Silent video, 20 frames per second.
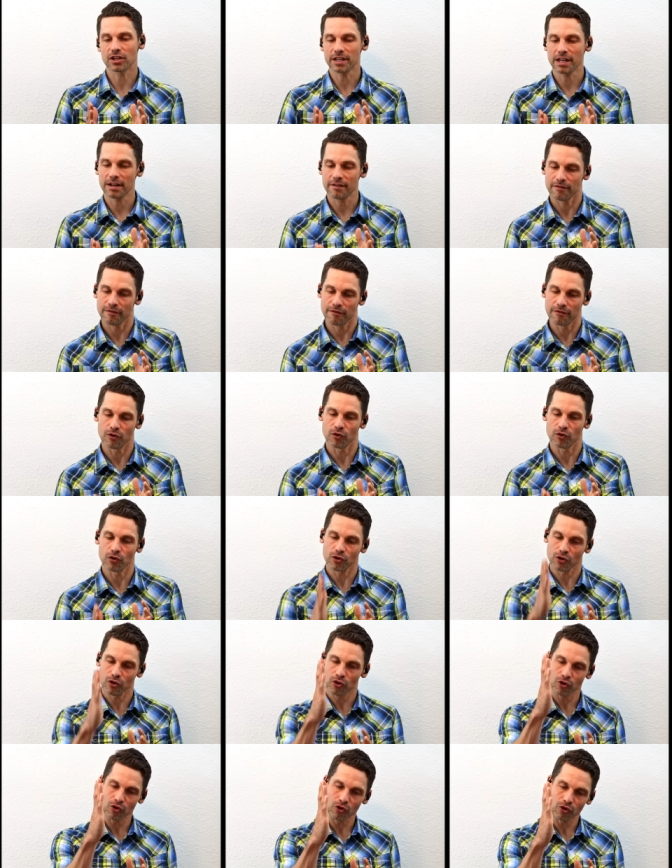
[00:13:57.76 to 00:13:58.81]
got that
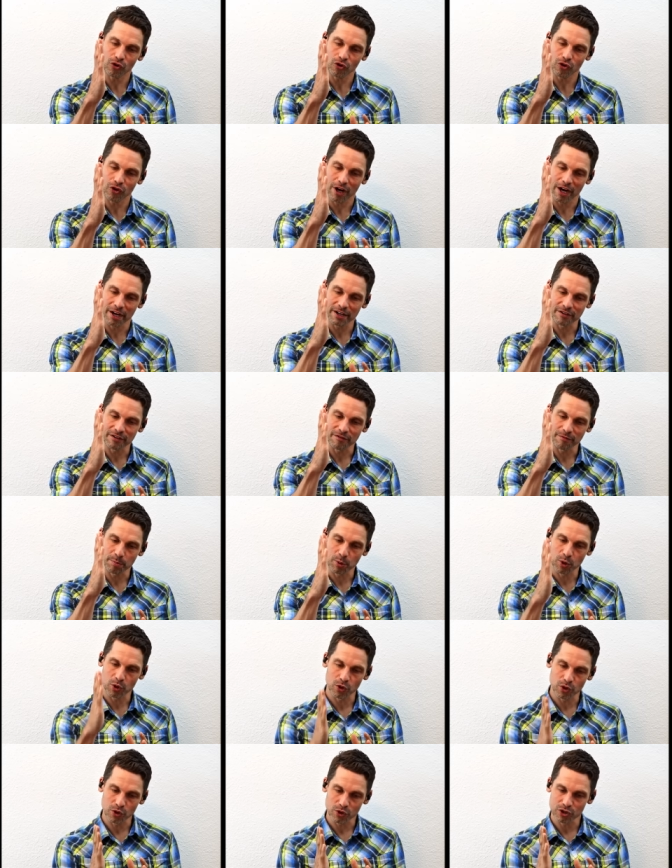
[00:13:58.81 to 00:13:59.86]
vertical kind of
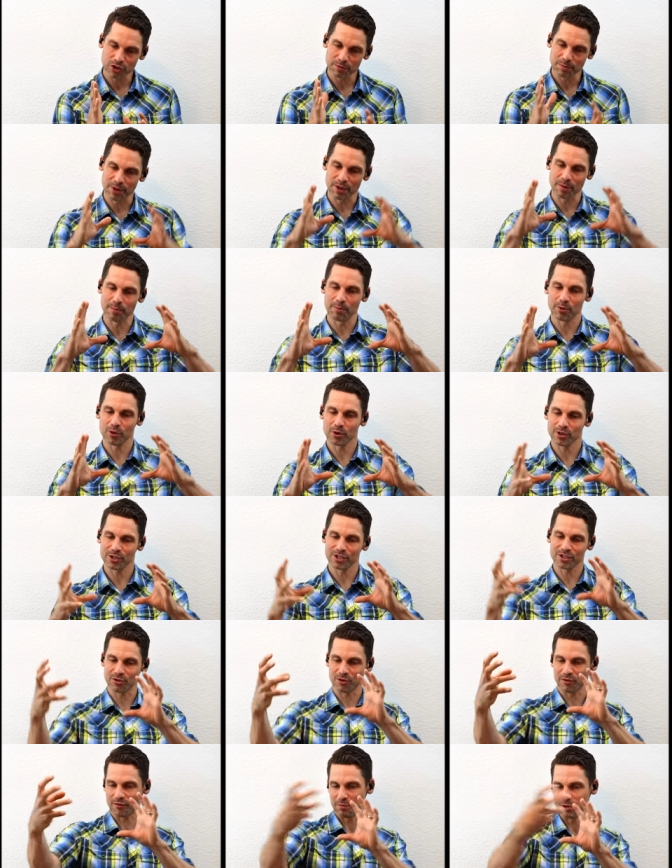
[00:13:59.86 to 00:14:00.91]
perch, but the bird is
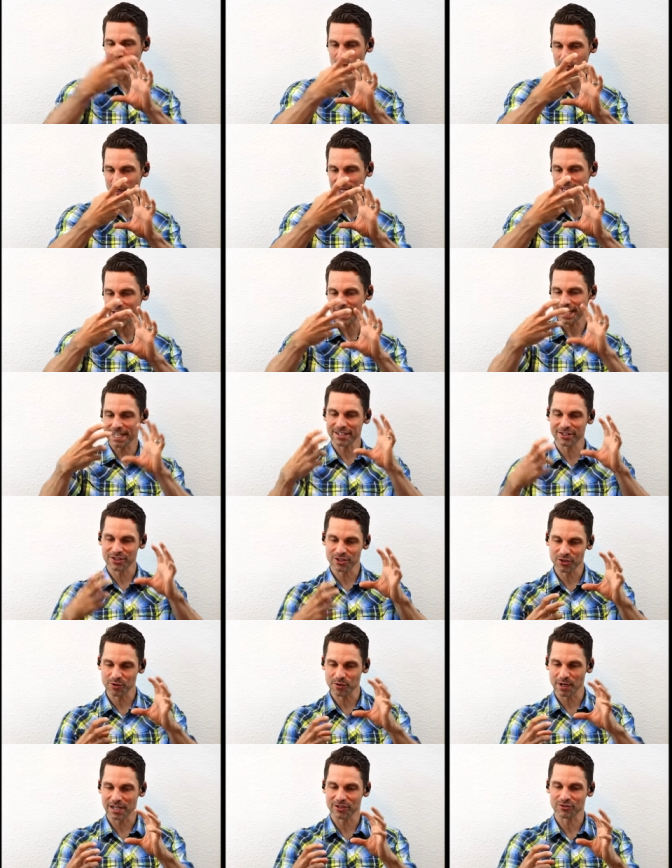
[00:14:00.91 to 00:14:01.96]
sort of between these
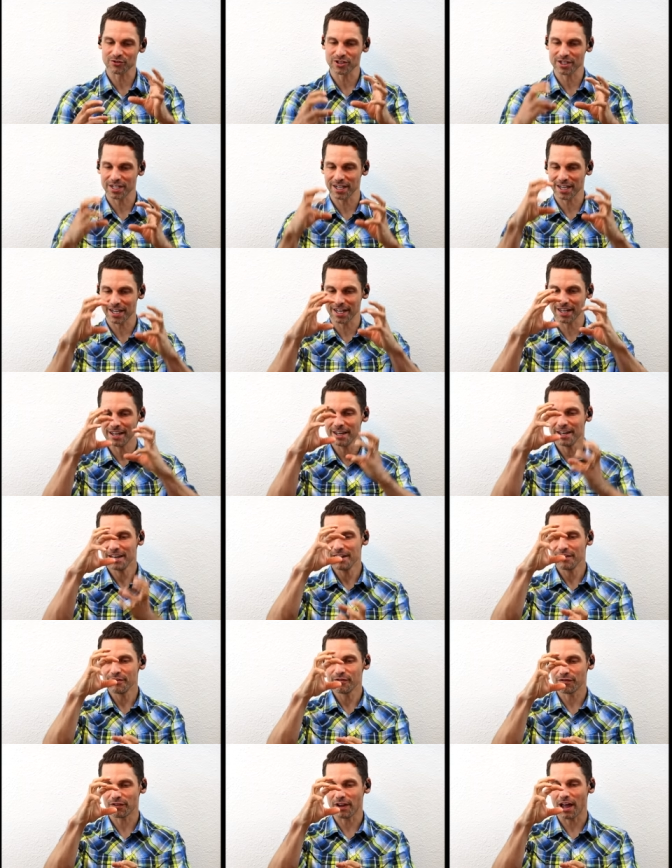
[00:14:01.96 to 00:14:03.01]
two interesting
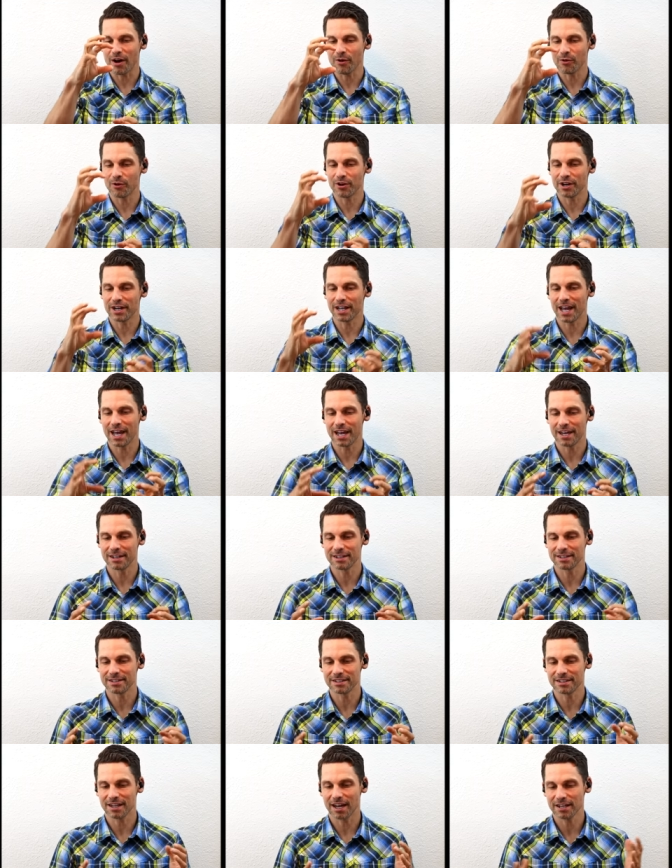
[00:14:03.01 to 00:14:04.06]
flowering
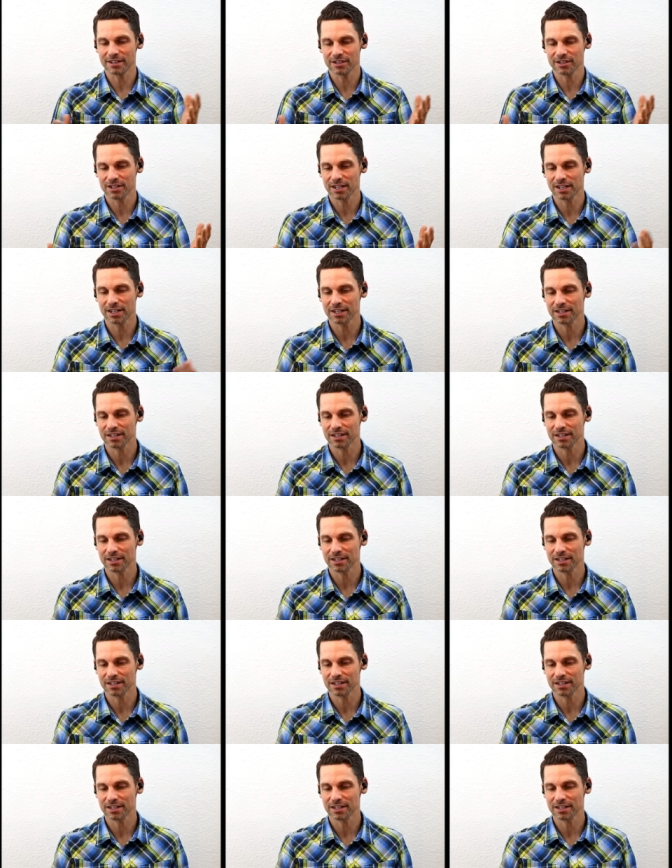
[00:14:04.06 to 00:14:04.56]
heads. I just think